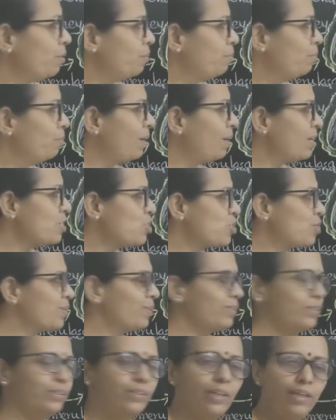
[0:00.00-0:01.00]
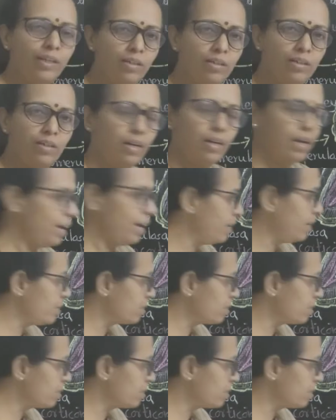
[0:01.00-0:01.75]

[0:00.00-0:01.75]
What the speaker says: much thick as